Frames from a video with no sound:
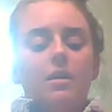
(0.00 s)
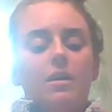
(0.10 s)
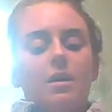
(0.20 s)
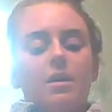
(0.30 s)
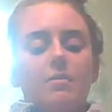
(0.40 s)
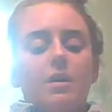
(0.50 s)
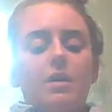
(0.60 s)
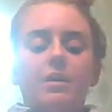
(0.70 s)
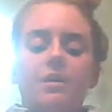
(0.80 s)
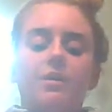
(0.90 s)

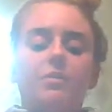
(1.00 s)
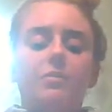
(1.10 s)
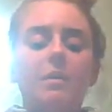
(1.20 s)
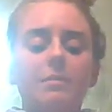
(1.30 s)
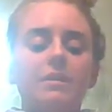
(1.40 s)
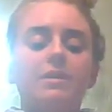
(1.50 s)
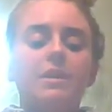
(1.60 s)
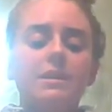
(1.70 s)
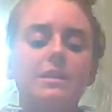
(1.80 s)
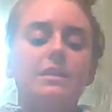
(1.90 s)
Rabbits are
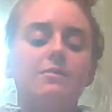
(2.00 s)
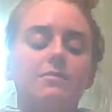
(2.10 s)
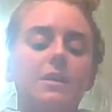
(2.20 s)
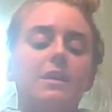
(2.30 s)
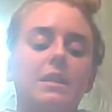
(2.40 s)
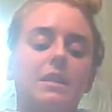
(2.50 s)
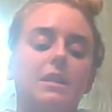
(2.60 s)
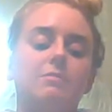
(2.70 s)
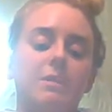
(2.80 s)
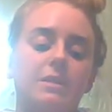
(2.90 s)
easy to feed and
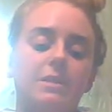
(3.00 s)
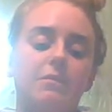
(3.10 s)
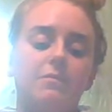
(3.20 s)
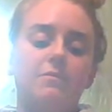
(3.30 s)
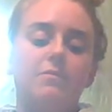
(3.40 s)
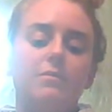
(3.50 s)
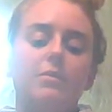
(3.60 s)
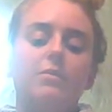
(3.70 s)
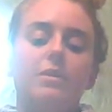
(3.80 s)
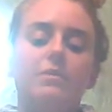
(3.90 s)
inexpensive.
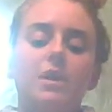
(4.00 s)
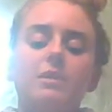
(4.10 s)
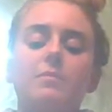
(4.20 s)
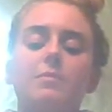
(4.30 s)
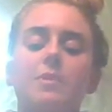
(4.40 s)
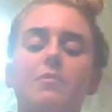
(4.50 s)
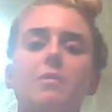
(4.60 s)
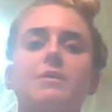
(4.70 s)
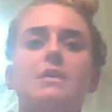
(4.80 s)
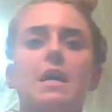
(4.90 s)
We have talked about my
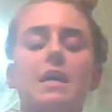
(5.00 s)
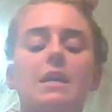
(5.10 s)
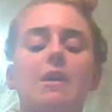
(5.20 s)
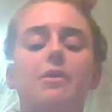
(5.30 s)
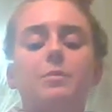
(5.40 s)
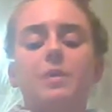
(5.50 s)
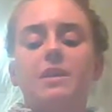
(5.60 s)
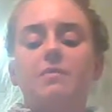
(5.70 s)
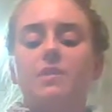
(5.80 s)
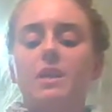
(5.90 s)
rabbit's diet and how it can be
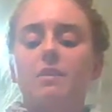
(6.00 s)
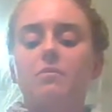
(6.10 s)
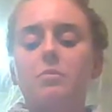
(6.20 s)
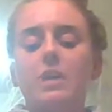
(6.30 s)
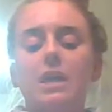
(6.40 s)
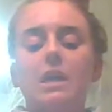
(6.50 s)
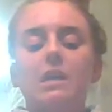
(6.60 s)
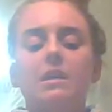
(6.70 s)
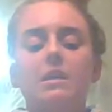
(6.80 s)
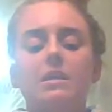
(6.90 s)
convenient for me.
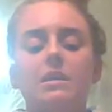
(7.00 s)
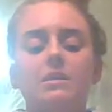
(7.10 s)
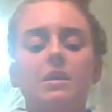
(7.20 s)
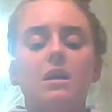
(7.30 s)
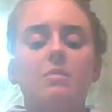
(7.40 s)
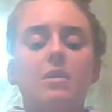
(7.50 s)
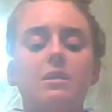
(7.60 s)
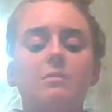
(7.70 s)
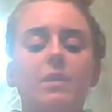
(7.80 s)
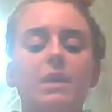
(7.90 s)
Now let's talk about
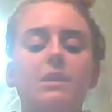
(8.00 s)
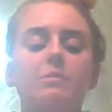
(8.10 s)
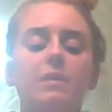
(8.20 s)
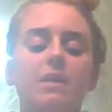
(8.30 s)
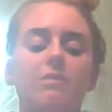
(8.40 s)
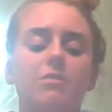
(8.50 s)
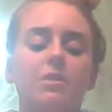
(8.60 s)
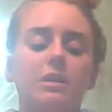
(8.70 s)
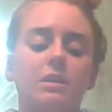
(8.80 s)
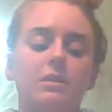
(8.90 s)
his maintenance, behavior,
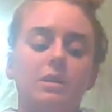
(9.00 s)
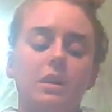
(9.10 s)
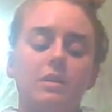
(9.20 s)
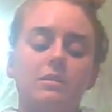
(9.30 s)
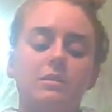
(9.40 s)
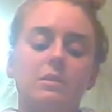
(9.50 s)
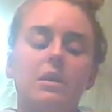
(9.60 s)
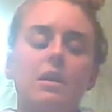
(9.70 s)
and cleanliness.